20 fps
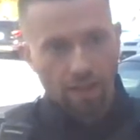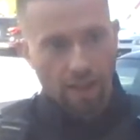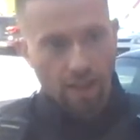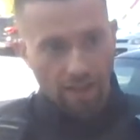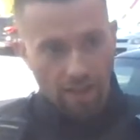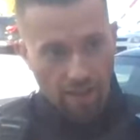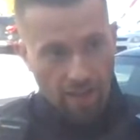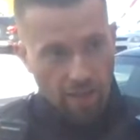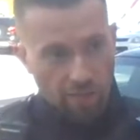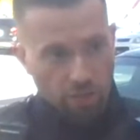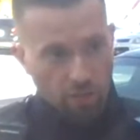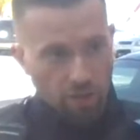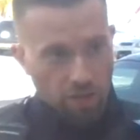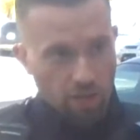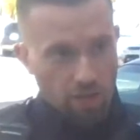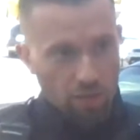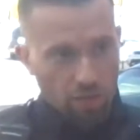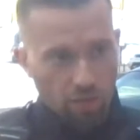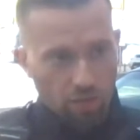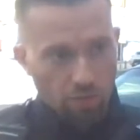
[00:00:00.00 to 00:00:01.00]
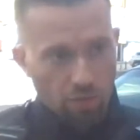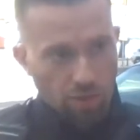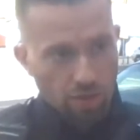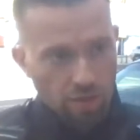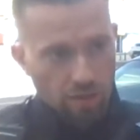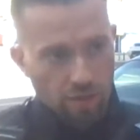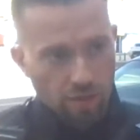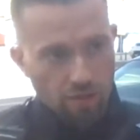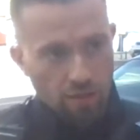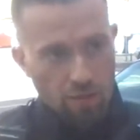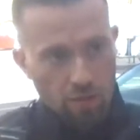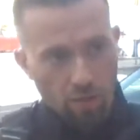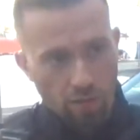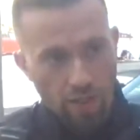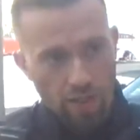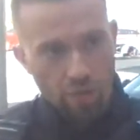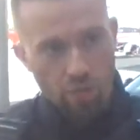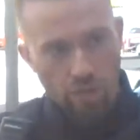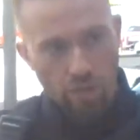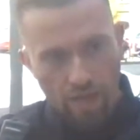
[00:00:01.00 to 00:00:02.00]
that, that's what the concern was here, so
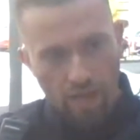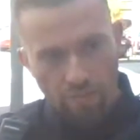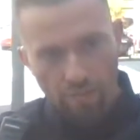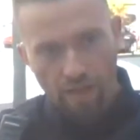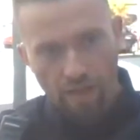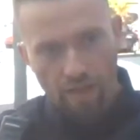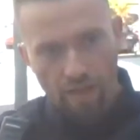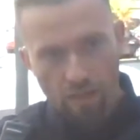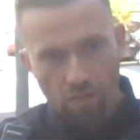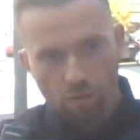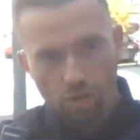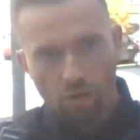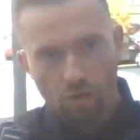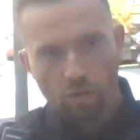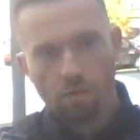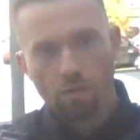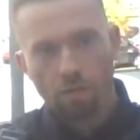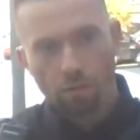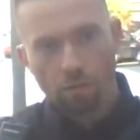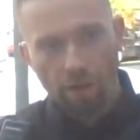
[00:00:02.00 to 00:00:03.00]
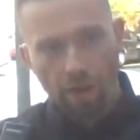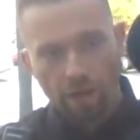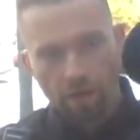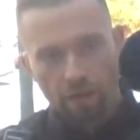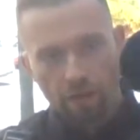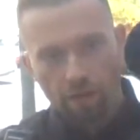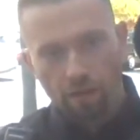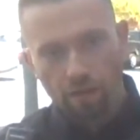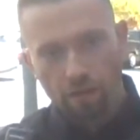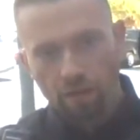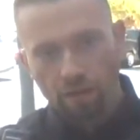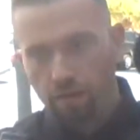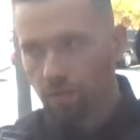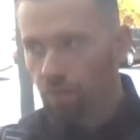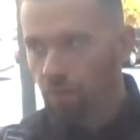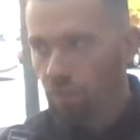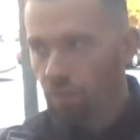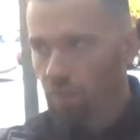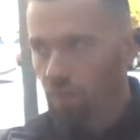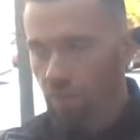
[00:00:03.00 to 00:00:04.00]
that's what I'm letting you know. Okay?
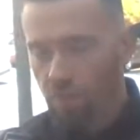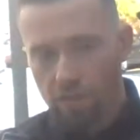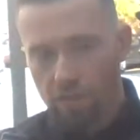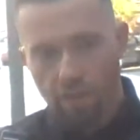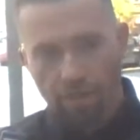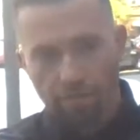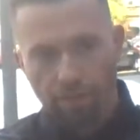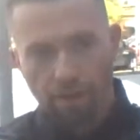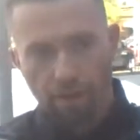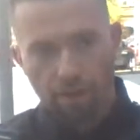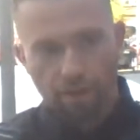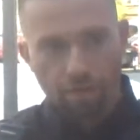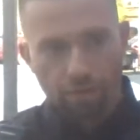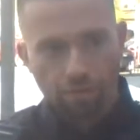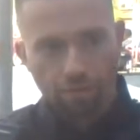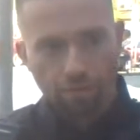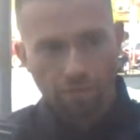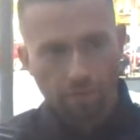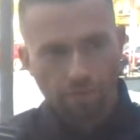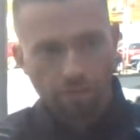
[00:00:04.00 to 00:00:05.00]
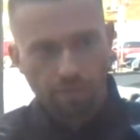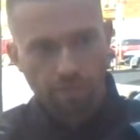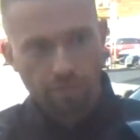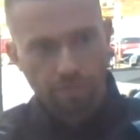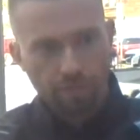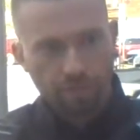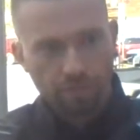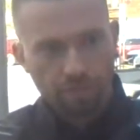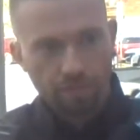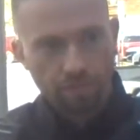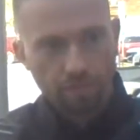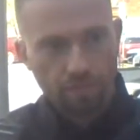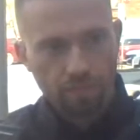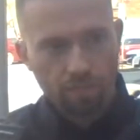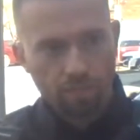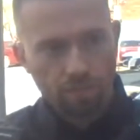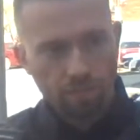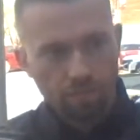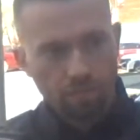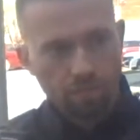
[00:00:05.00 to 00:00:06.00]
He's not recording, no. Fair enough?
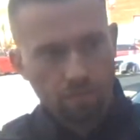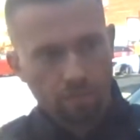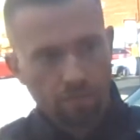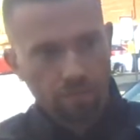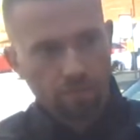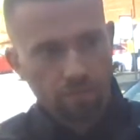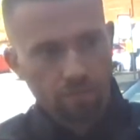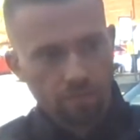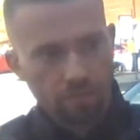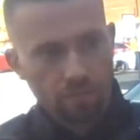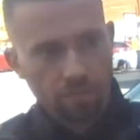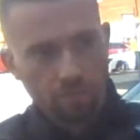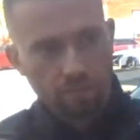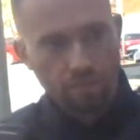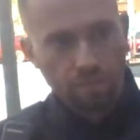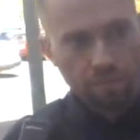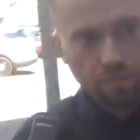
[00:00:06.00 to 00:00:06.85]
Yeah, have a good day. When